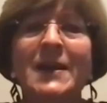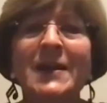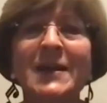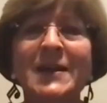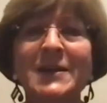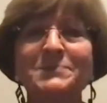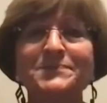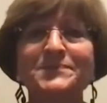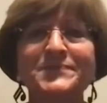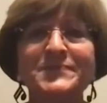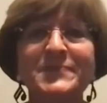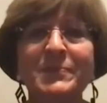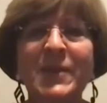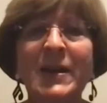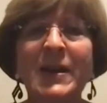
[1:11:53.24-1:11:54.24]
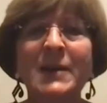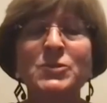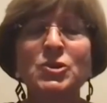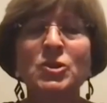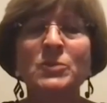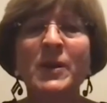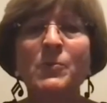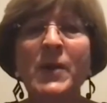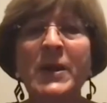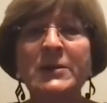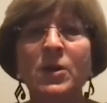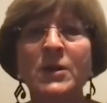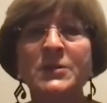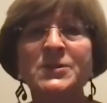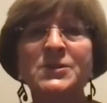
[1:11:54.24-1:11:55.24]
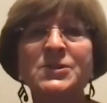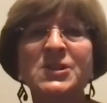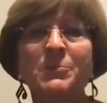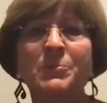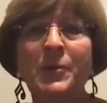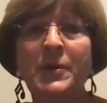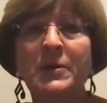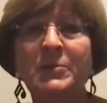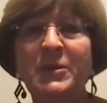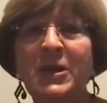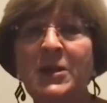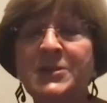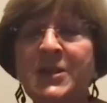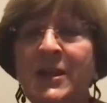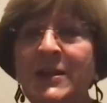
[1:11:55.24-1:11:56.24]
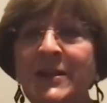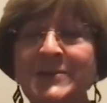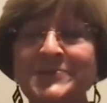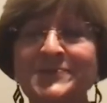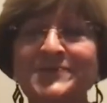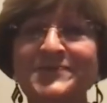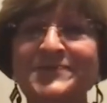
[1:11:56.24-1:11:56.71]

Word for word: um, my, I'm sure my weight loss is temporary, but I'll take it.